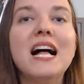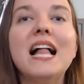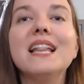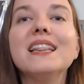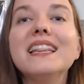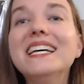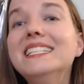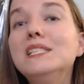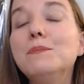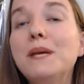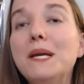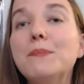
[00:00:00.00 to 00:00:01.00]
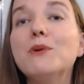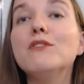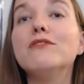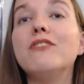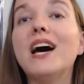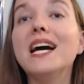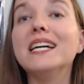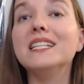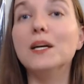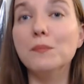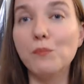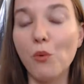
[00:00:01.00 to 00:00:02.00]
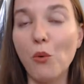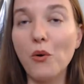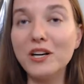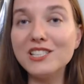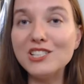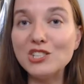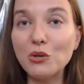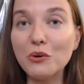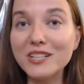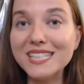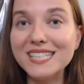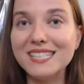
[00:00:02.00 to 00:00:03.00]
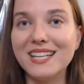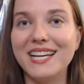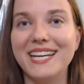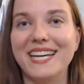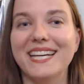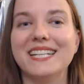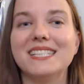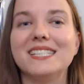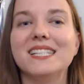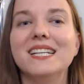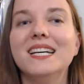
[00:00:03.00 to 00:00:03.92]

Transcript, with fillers: lets people find more stories like it.